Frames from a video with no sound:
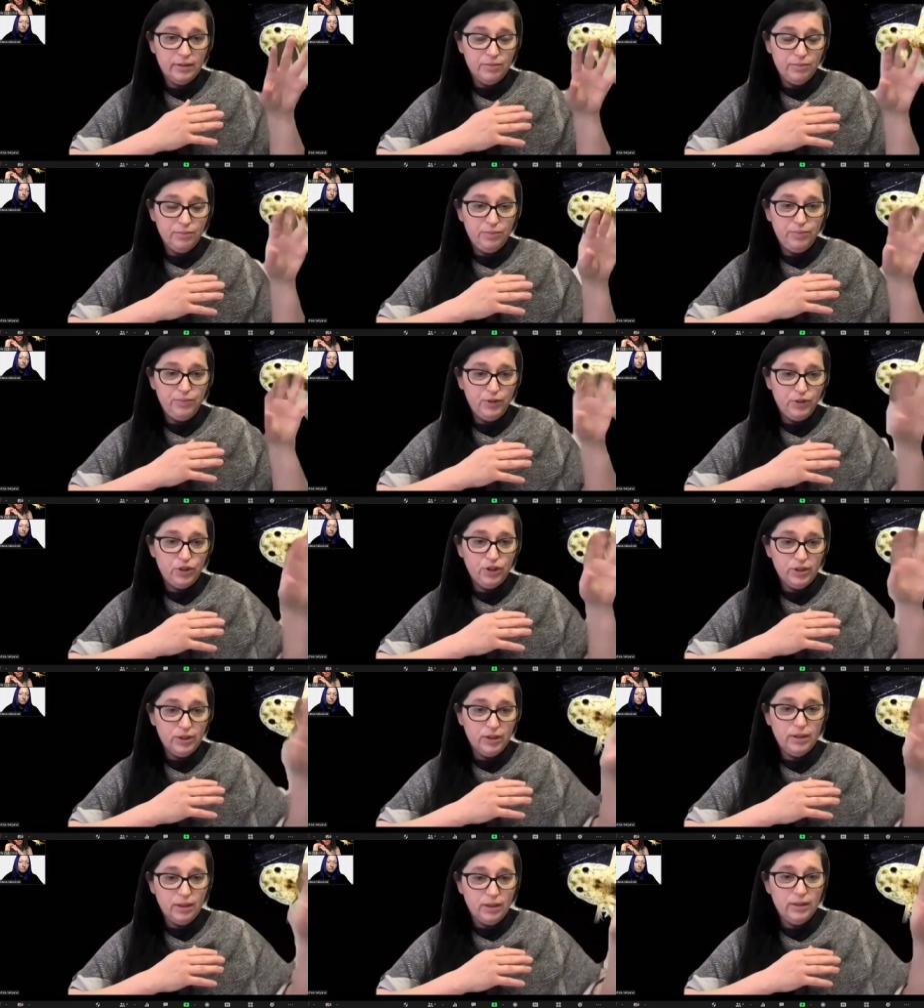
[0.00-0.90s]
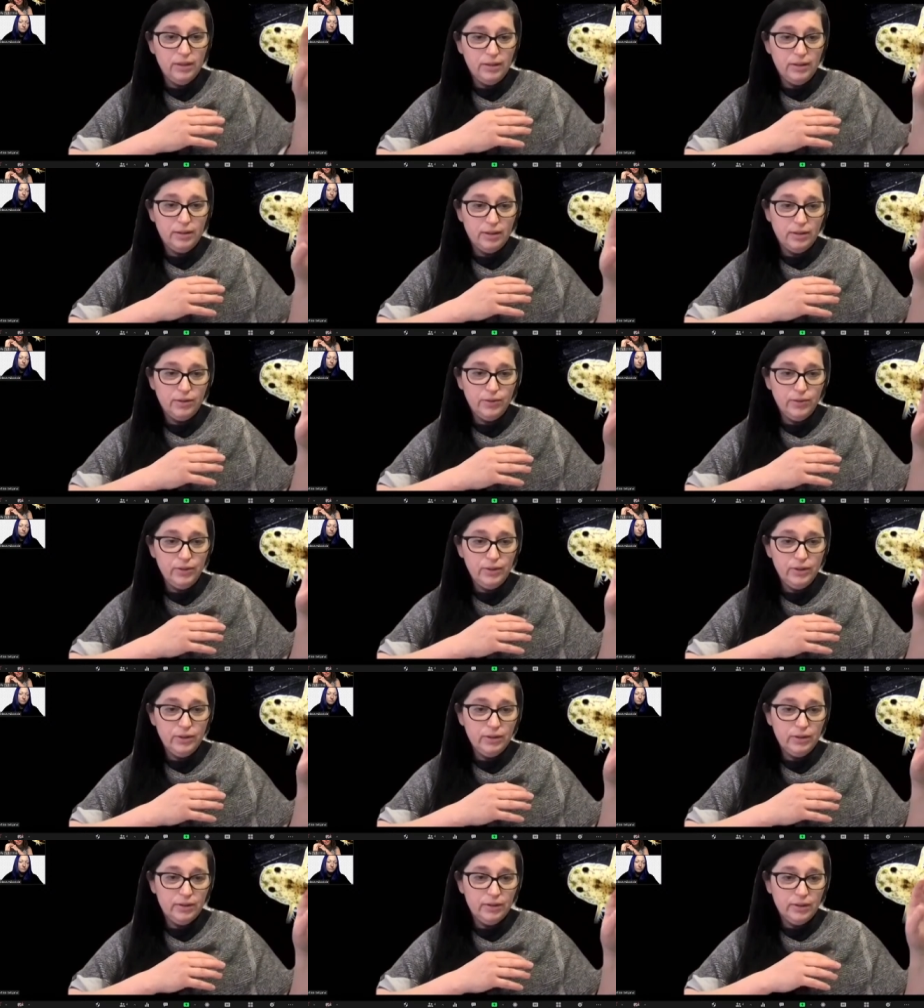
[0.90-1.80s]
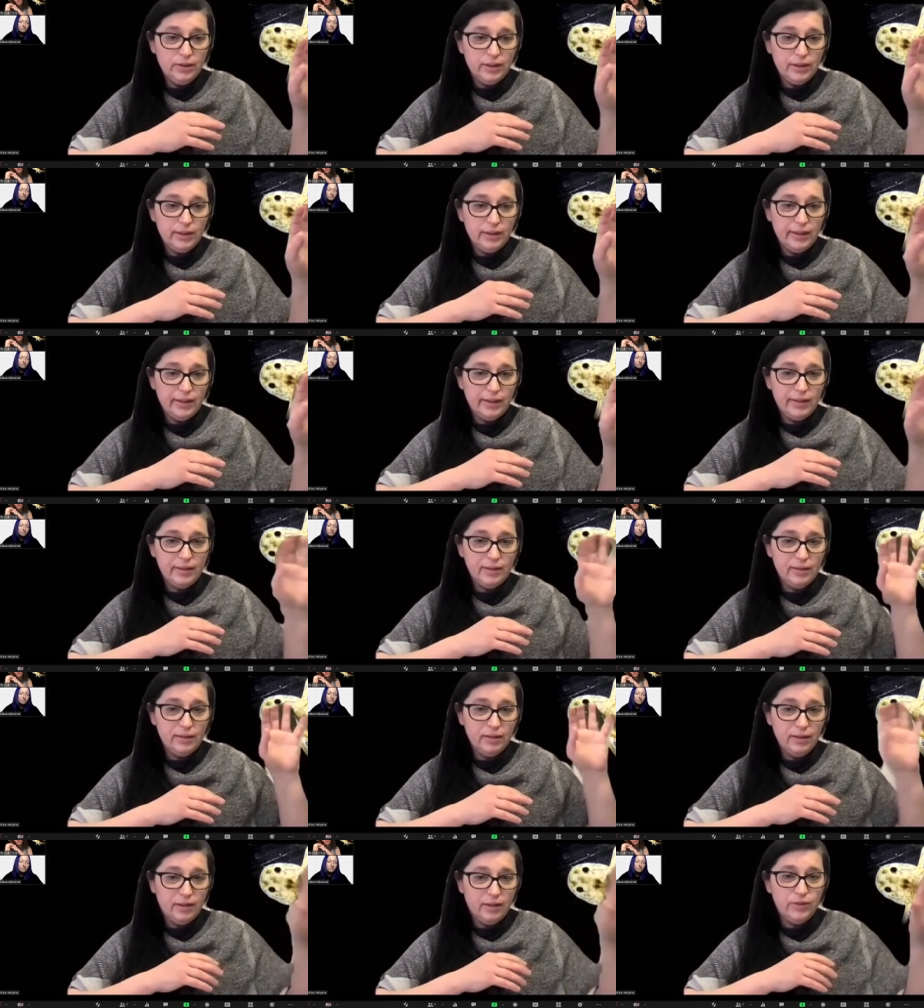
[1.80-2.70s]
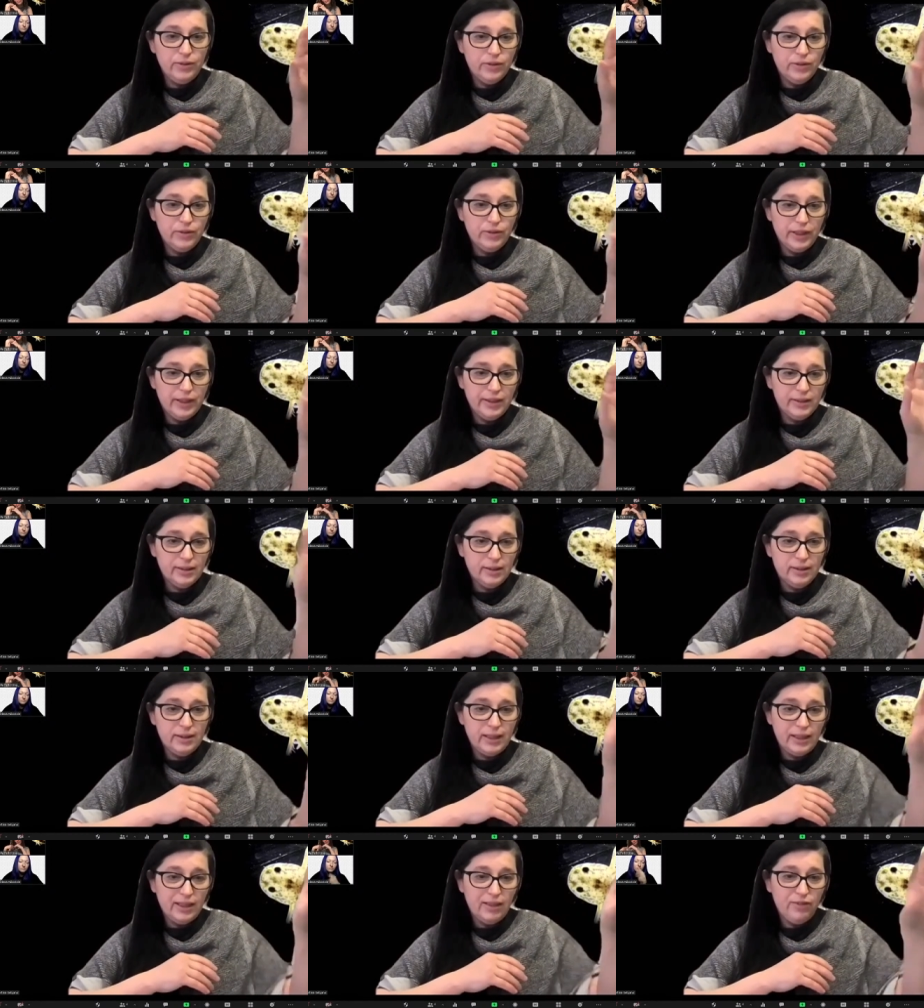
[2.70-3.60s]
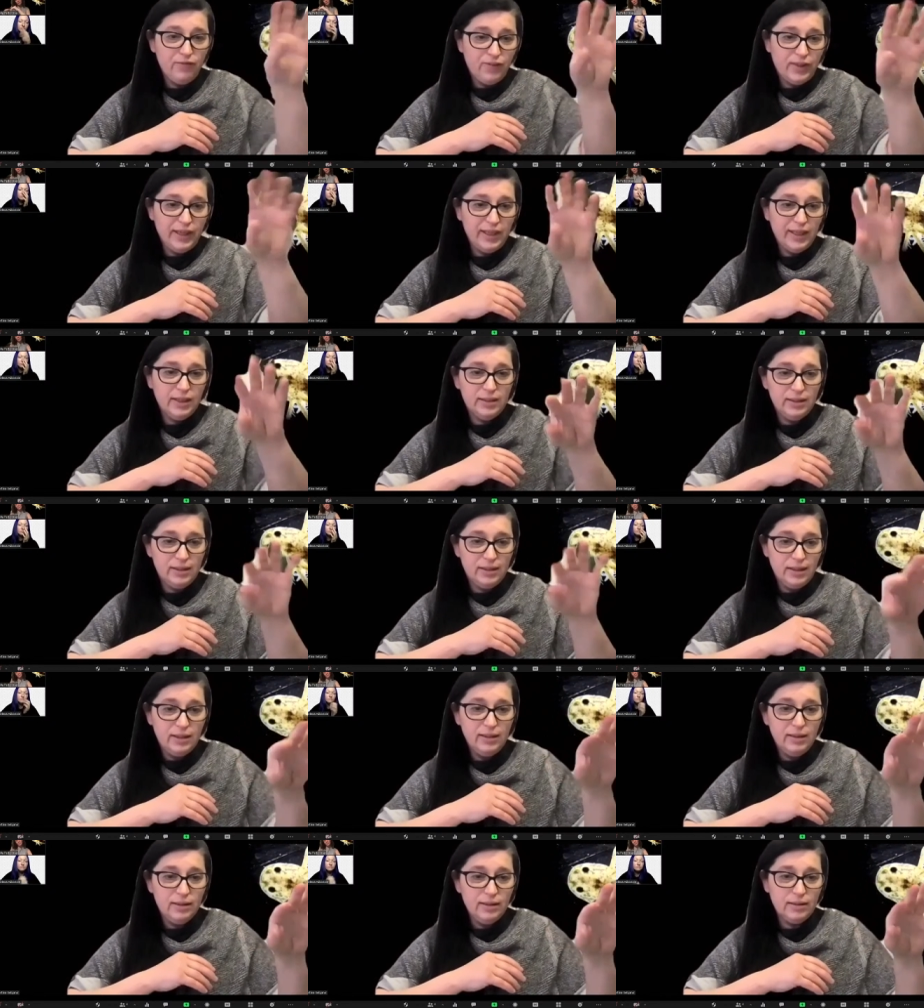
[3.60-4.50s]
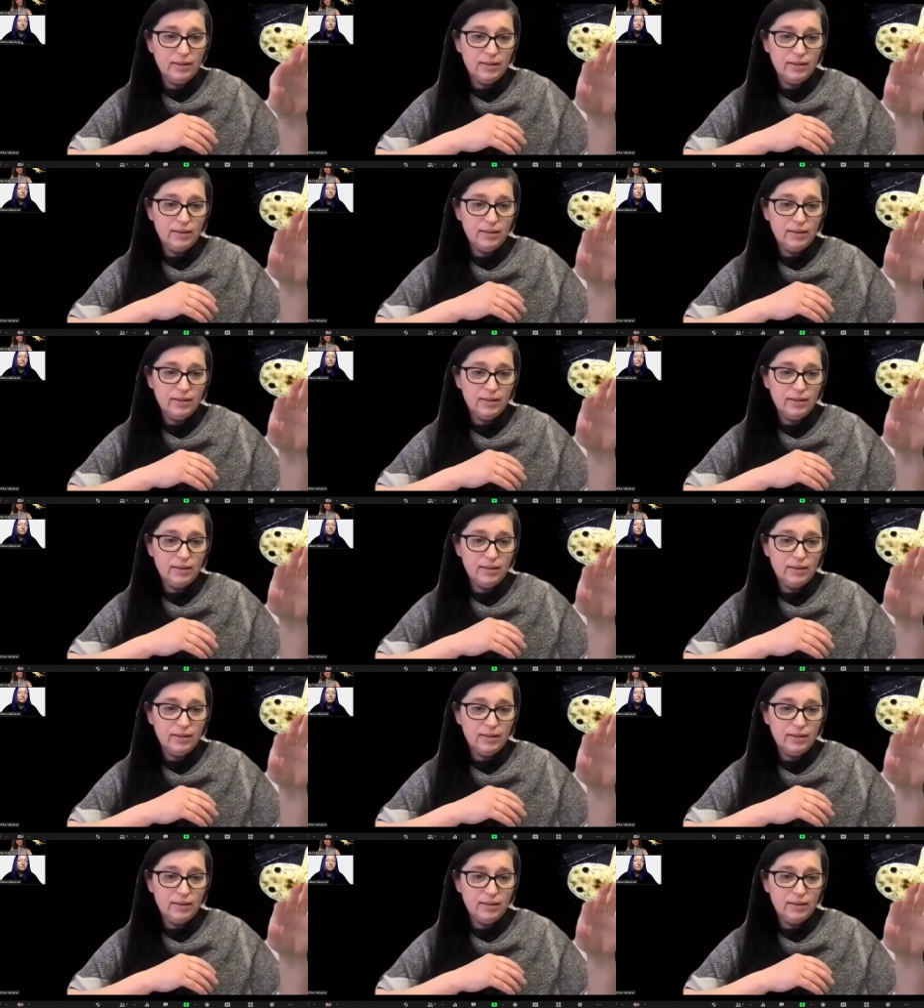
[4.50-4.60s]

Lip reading: which is the unknown, and the unknown as a terrifying thing